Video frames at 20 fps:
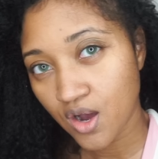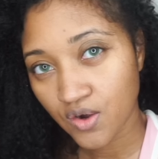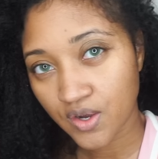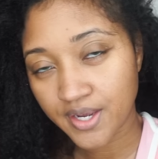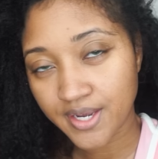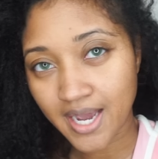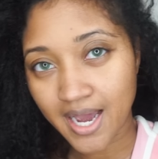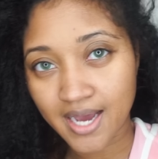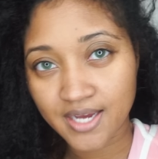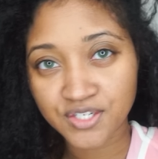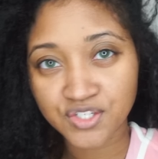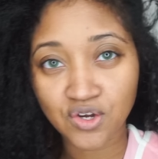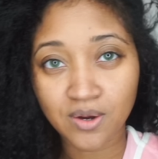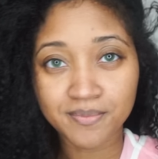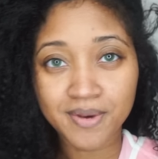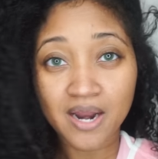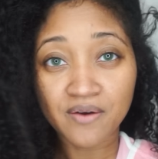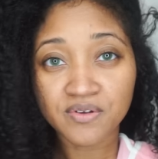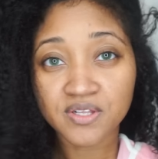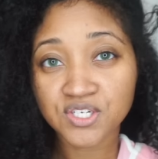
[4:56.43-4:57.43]
Okay guys, so
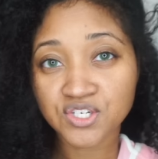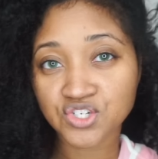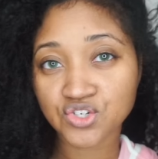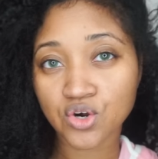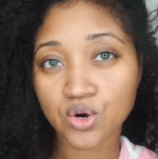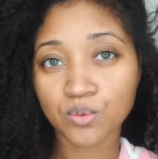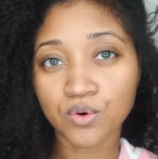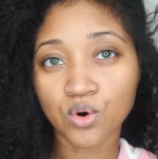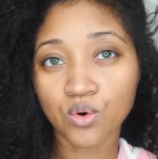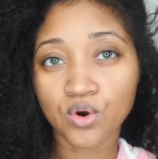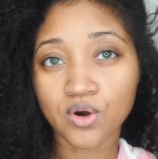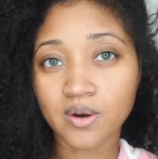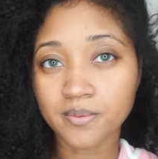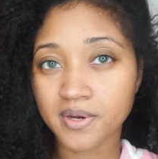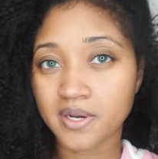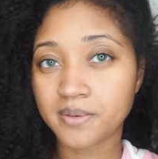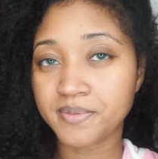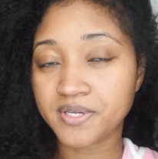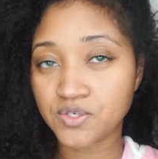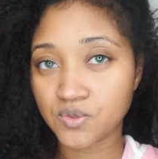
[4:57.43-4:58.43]
I'm not really sure what order I'm
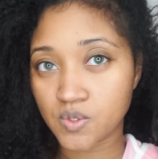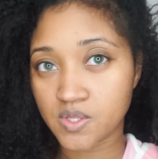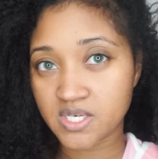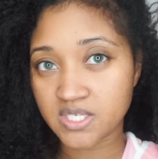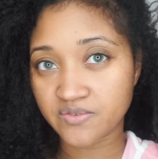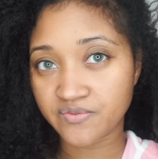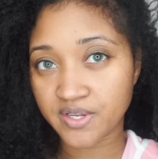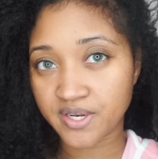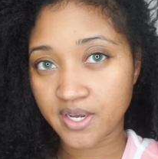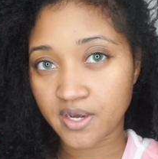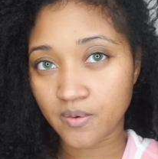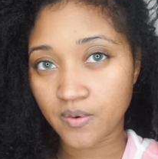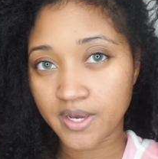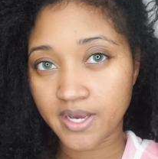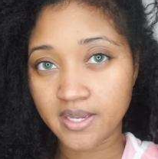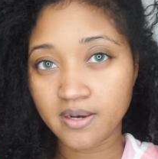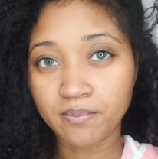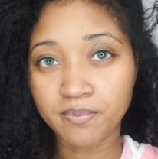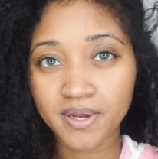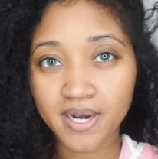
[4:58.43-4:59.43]
going to be doing this video in,